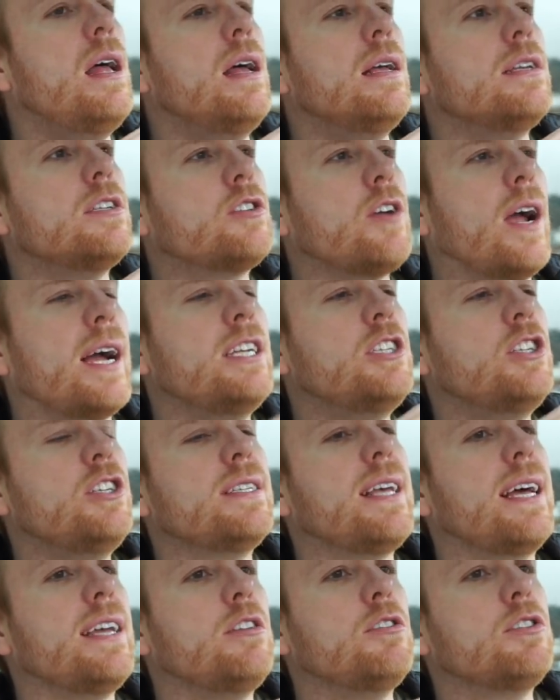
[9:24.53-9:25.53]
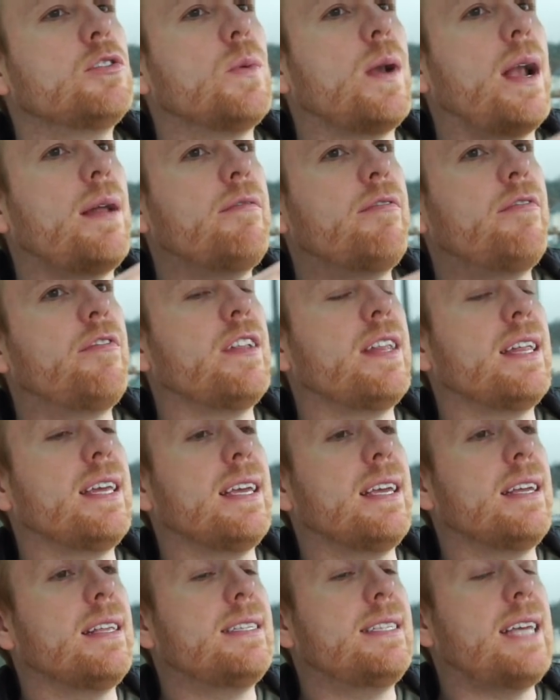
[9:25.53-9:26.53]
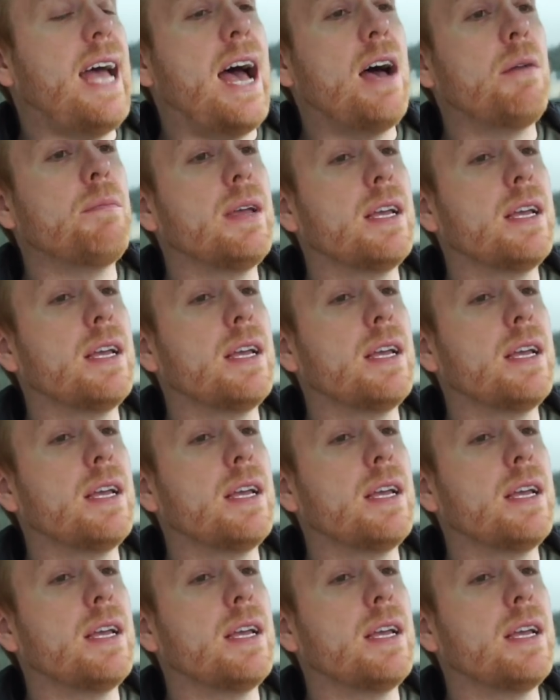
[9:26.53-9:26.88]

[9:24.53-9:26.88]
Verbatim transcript: strategies I use when I'm feeling down